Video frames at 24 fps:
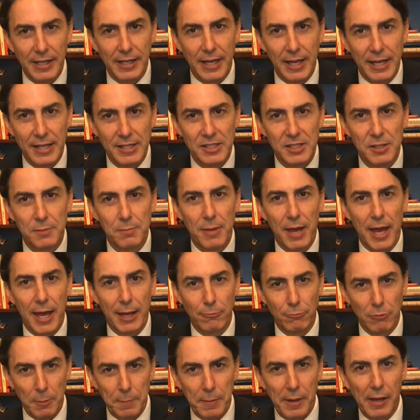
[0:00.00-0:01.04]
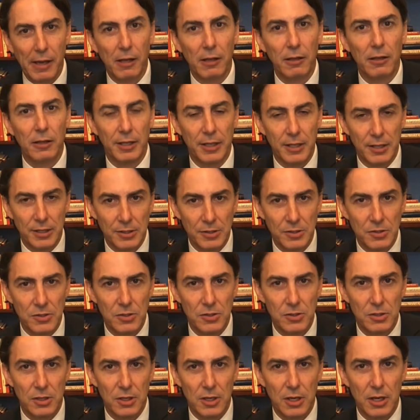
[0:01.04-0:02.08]
against him and repel
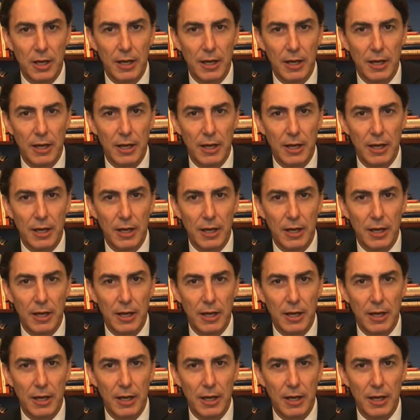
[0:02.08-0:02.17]
his